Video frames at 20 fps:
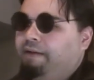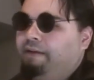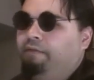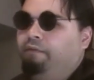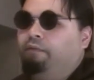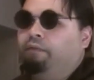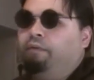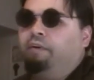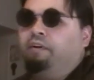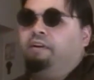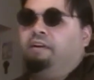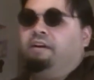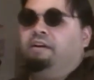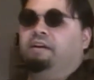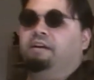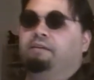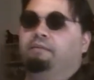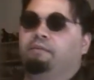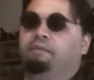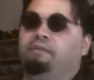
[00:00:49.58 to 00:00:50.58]
it
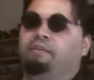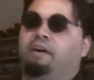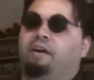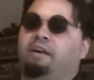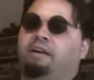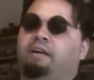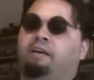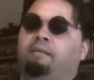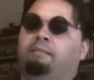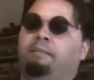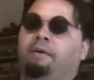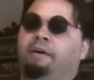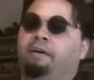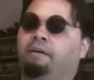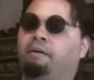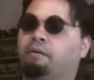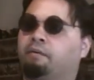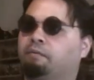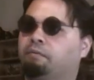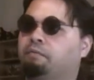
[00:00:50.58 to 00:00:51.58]
really was kind of getting my
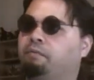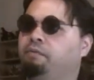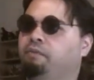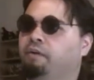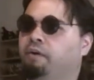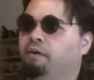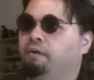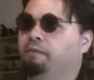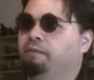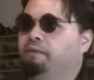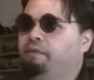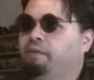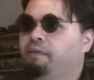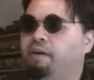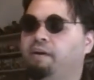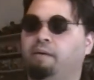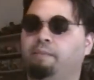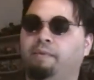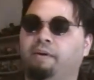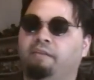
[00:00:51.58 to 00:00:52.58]
goat, so
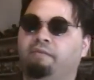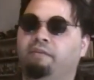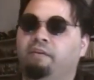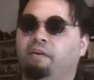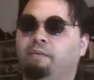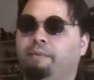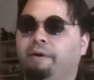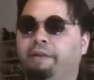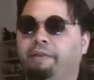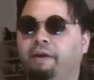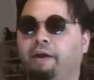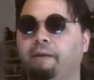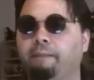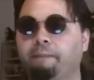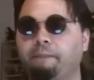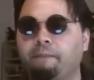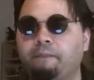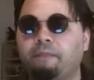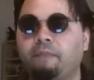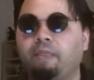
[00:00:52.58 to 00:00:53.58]
thought I'd make a video about
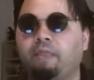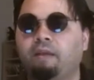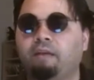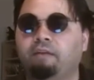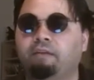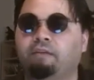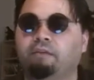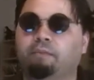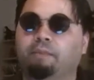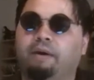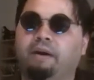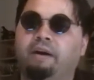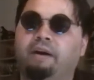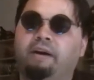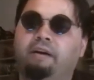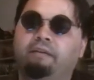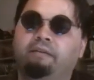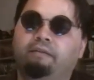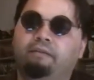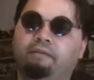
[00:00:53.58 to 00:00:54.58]
that. This is
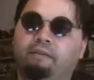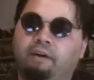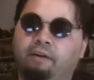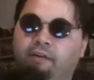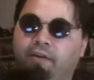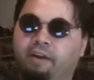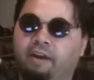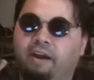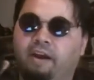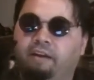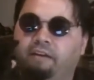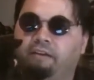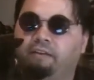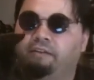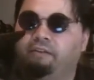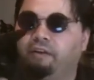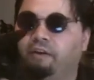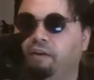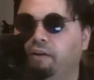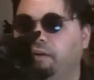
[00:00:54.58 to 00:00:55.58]
my other
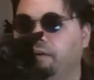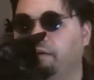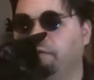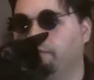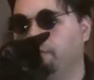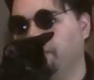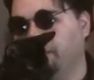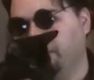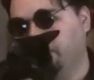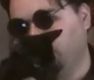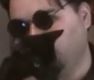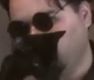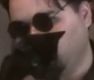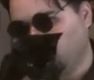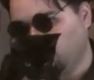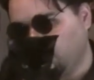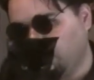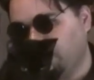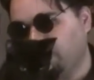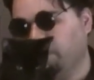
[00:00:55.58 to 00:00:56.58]
cat. Say hello, everybody.
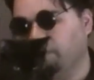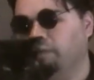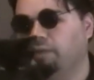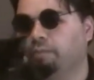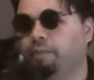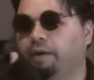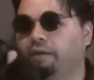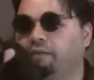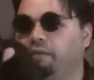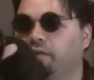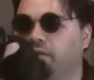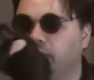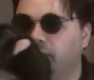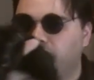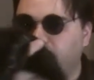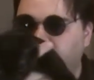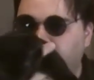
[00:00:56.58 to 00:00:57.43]
This is Spectre.